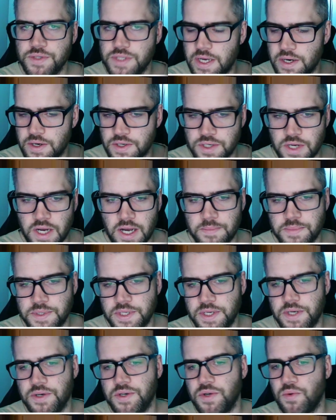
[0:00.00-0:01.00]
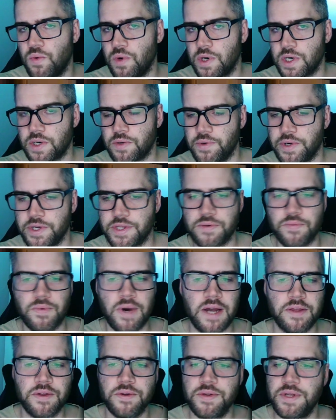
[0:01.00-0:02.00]
that are top tier to work with
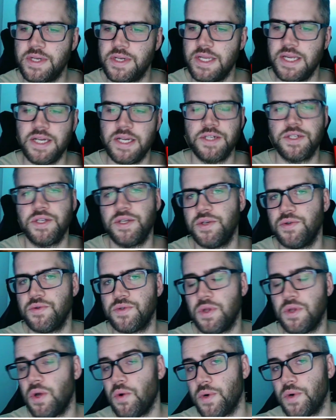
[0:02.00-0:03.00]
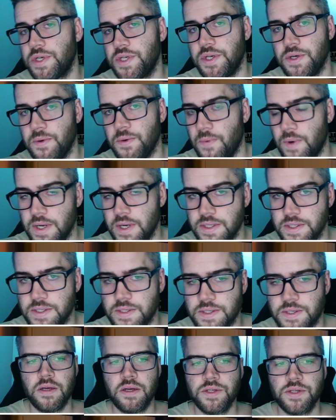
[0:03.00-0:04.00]
rather than needing to use lower tier ones.